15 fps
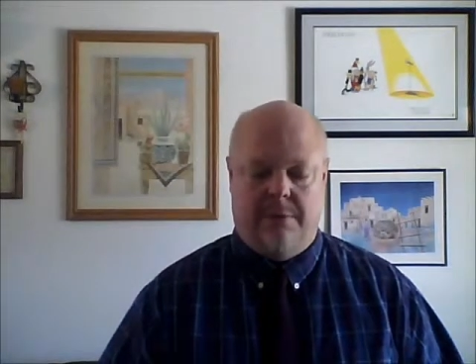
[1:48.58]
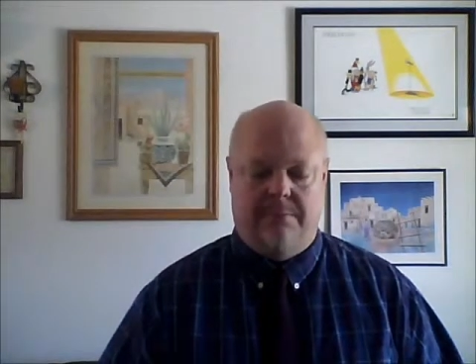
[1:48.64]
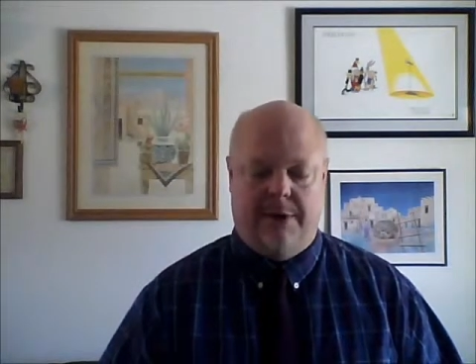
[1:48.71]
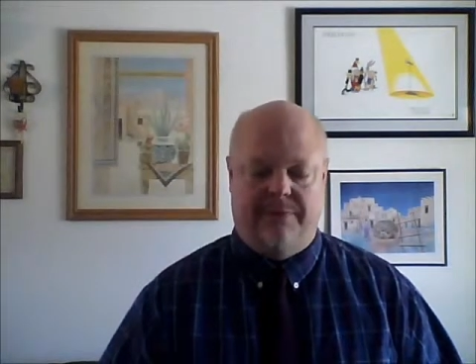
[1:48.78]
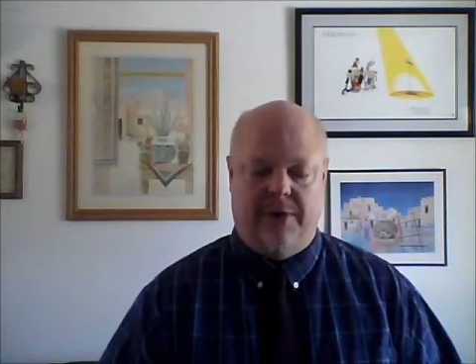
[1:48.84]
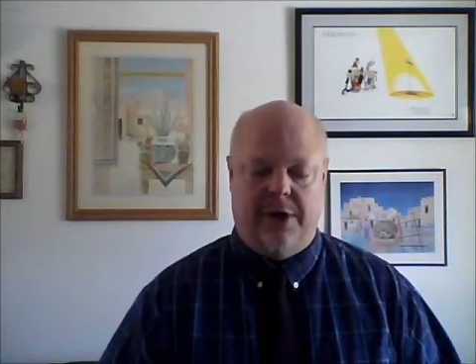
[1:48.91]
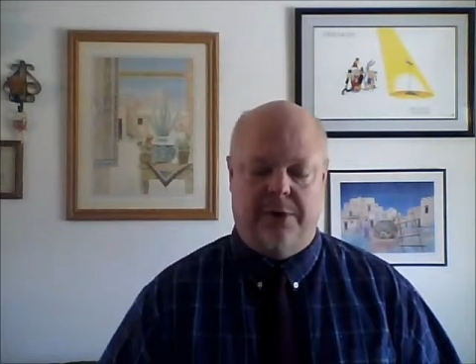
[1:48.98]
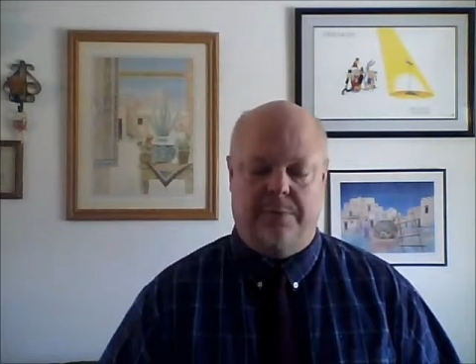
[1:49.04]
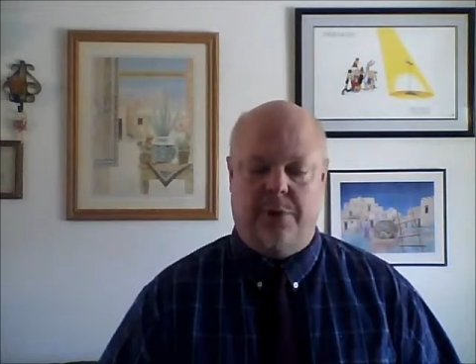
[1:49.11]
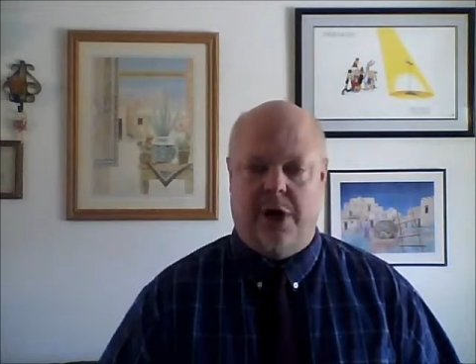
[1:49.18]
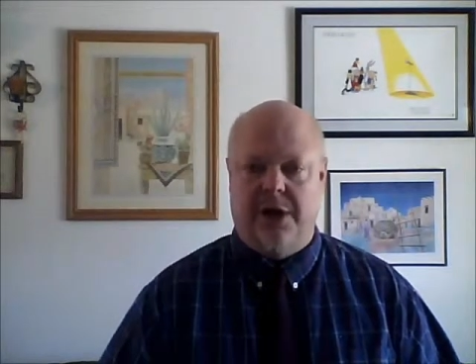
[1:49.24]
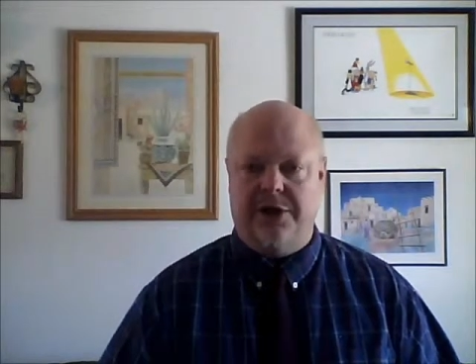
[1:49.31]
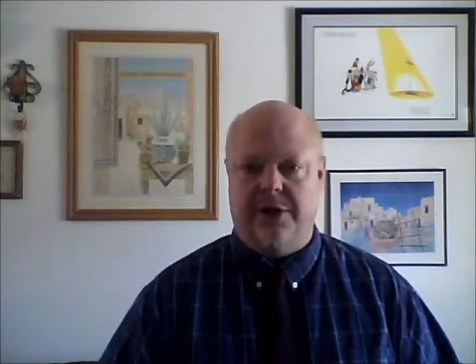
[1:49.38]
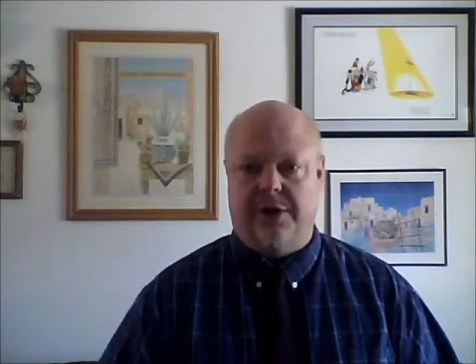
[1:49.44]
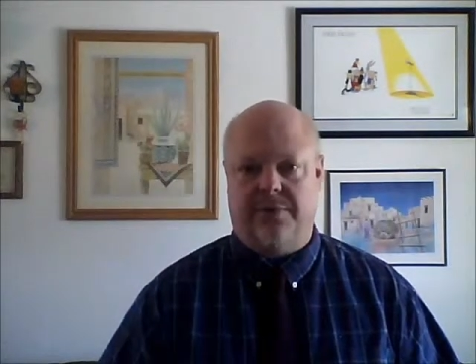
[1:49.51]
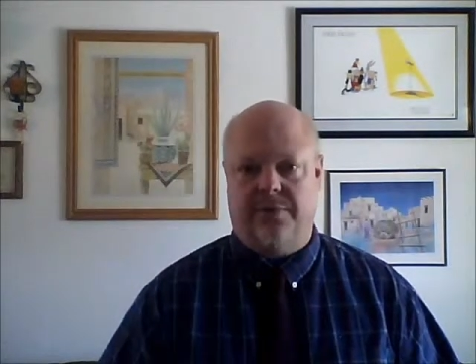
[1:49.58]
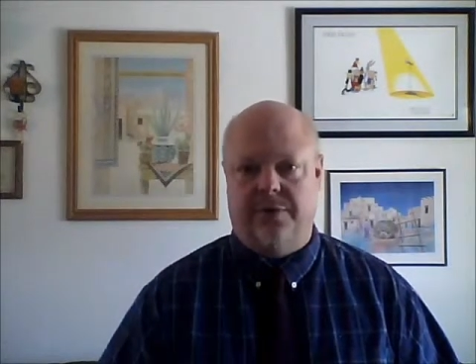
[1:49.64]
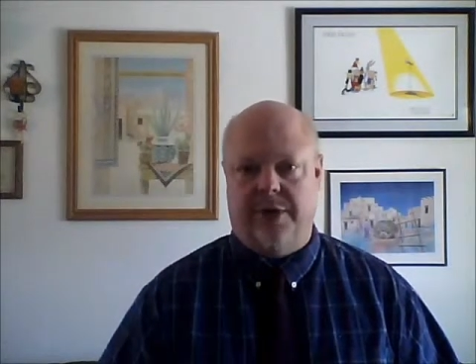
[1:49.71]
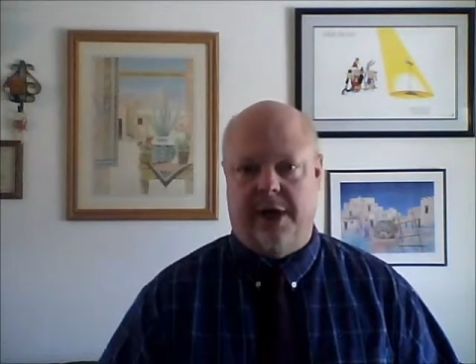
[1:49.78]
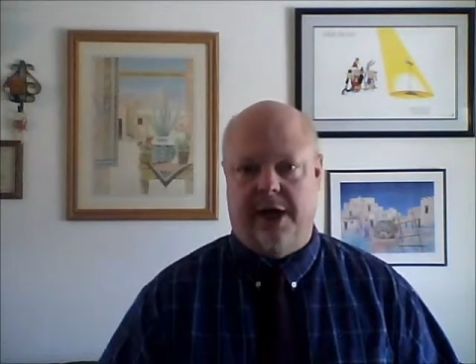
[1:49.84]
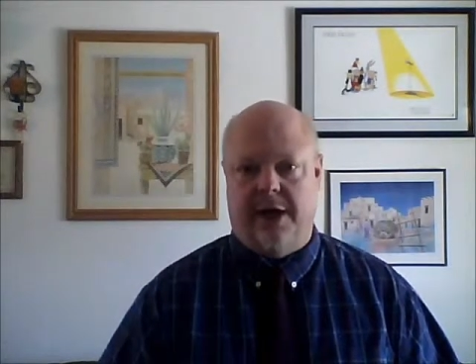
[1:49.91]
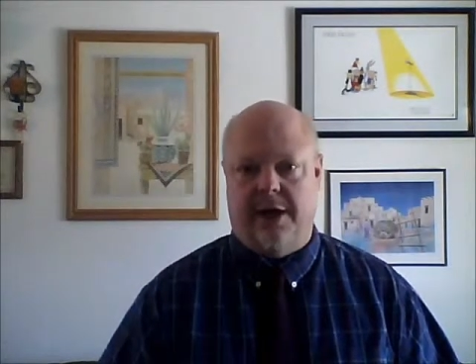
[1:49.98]
My final project for
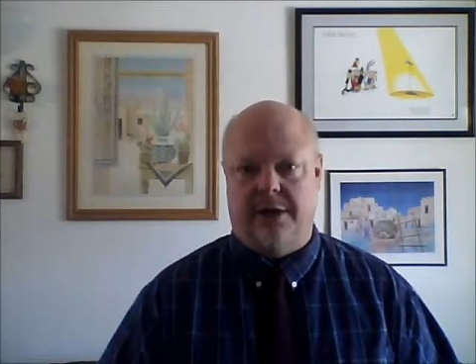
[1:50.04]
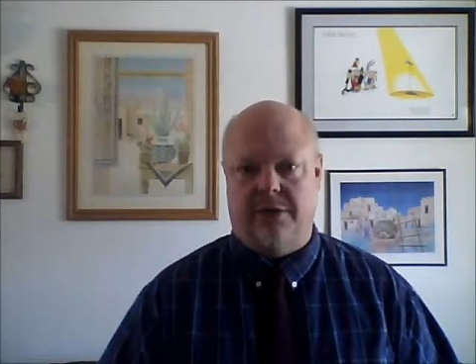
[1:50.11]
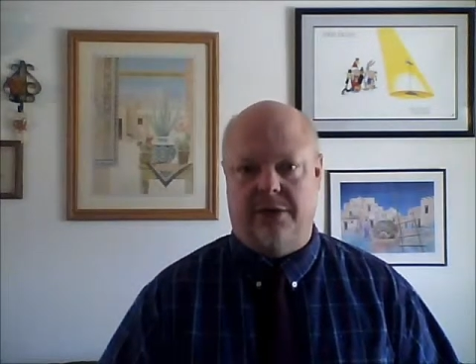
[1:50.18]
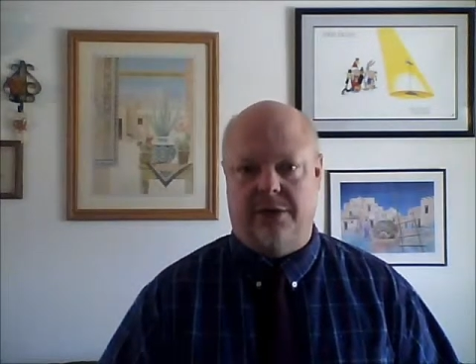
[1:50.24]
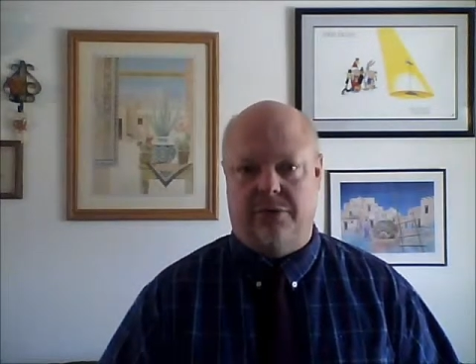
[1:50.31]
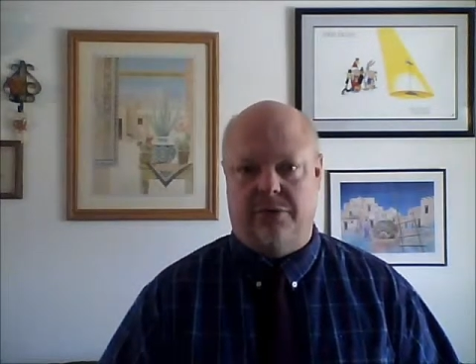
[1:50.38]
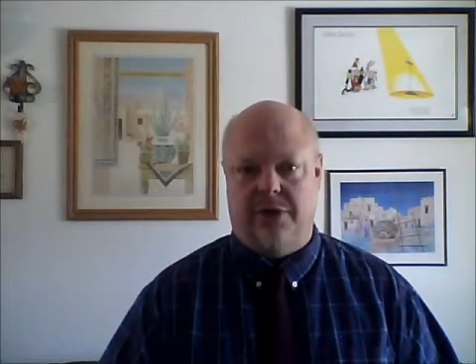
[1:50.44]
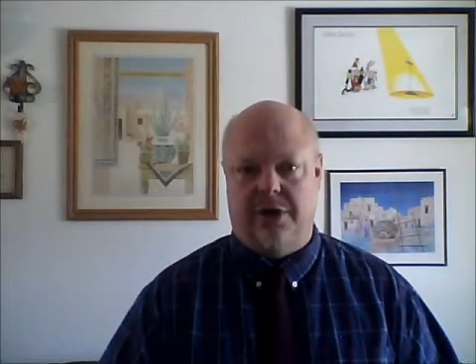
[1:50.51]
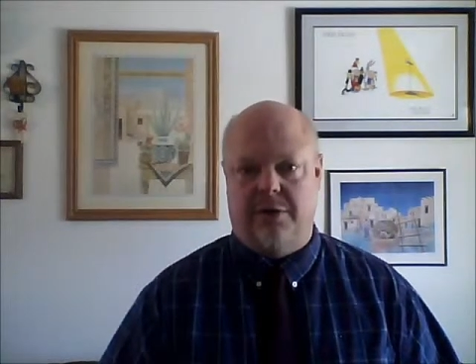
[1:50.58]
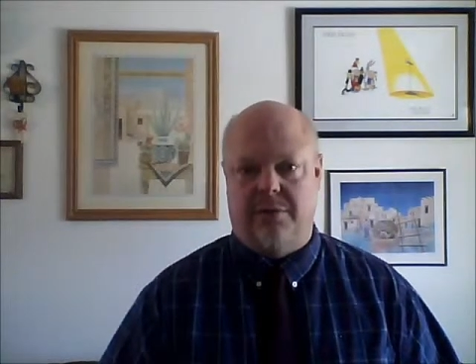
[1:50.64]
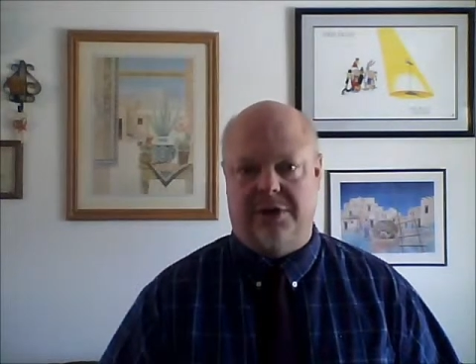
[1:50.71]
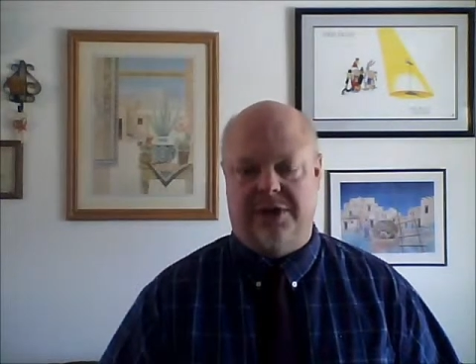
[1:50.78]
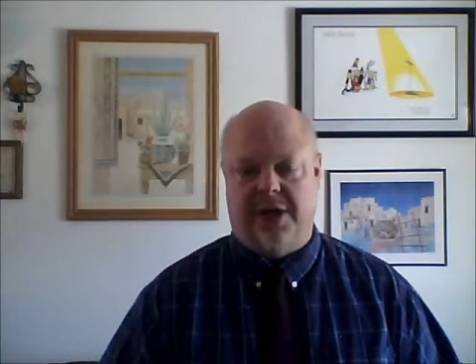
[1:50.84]
that degree was